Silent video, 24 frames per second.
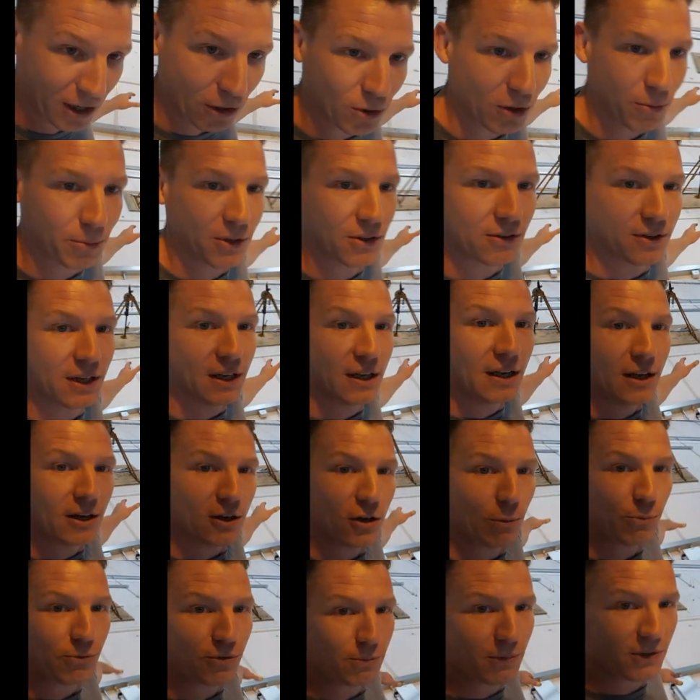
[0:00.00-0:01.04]
equipment
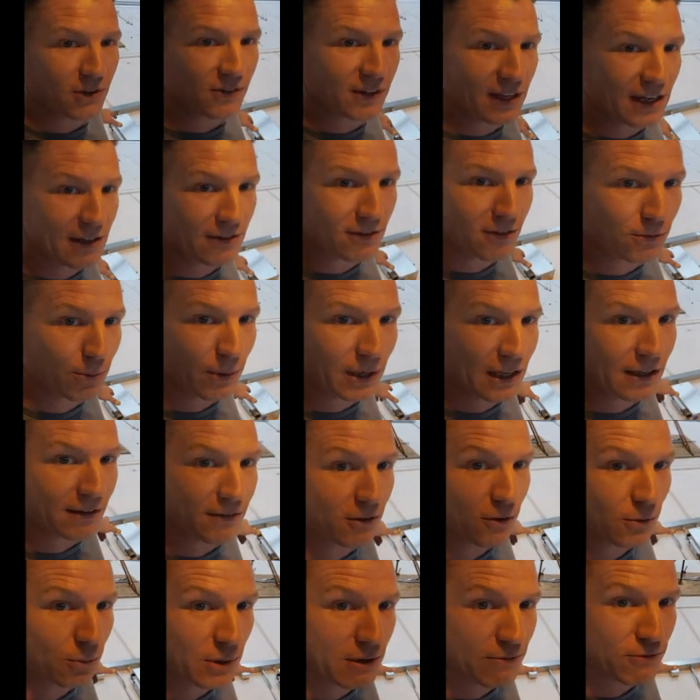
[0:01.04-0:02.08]
comes from the States as well,
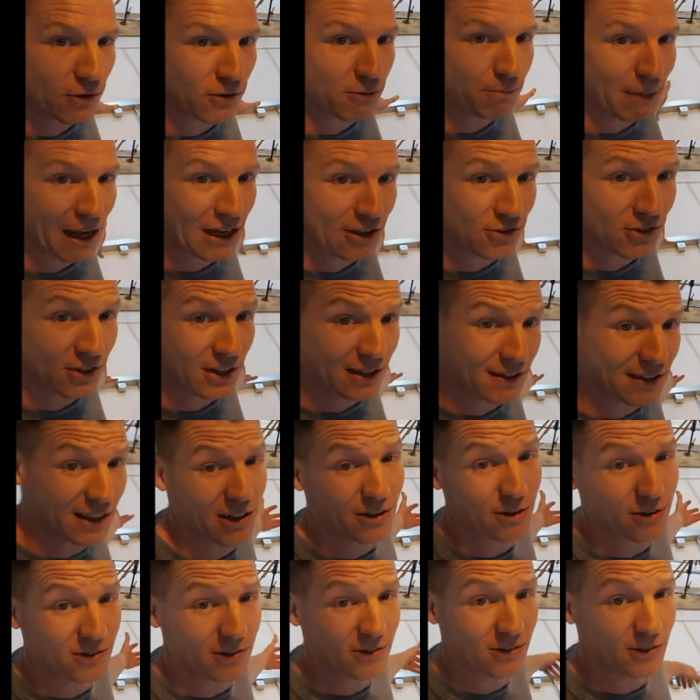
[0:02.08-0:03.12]
so we've just matched it into
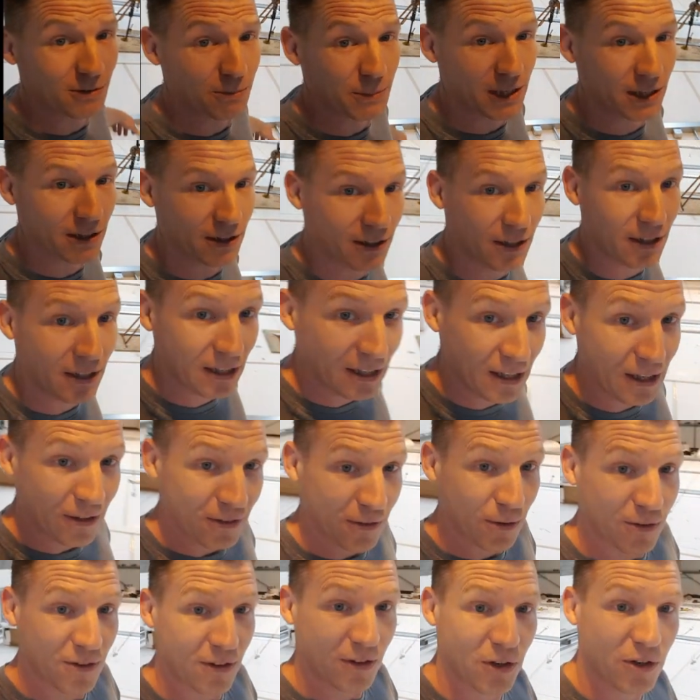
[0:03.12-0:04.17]
our system here.
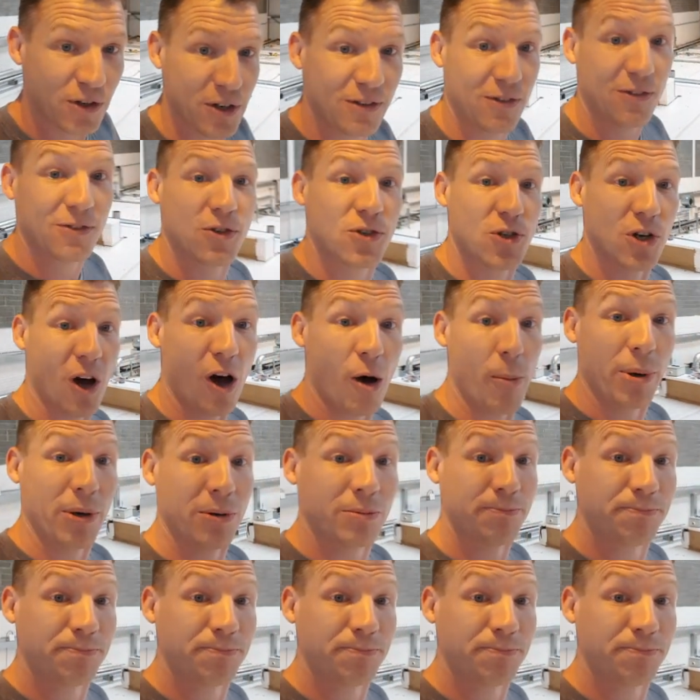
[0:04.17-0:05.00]
So it's a nice job.